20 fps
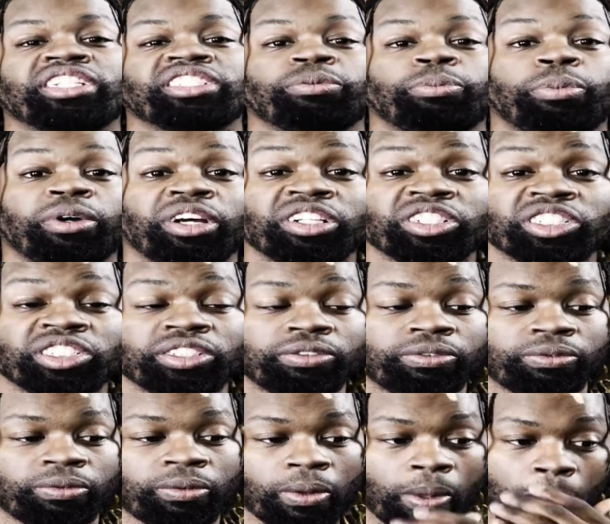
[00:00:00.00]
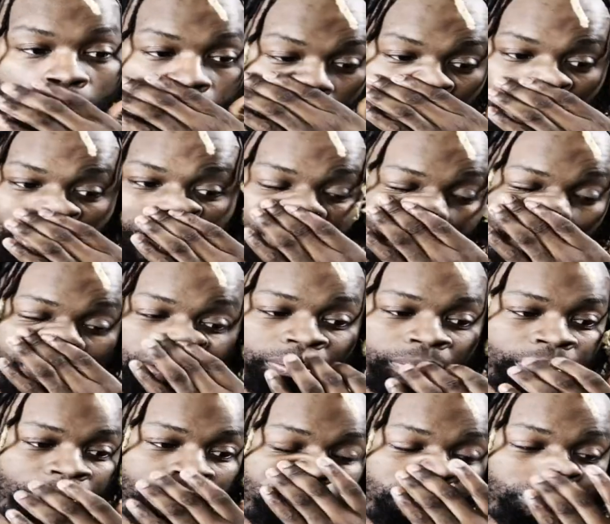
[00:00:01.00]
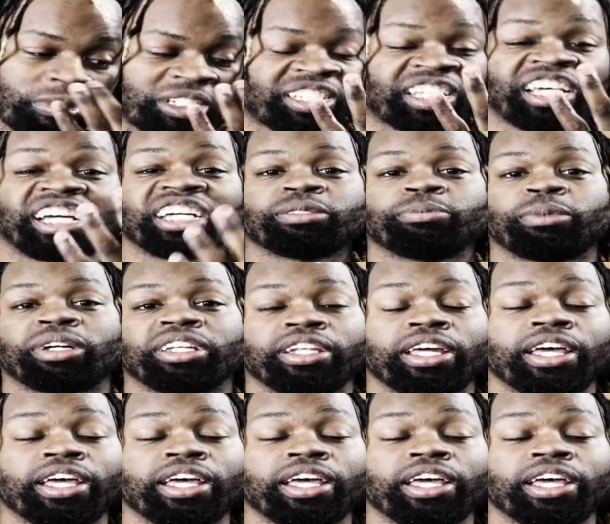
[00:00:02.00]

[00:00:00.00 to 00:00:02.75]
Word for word: as a person. Besides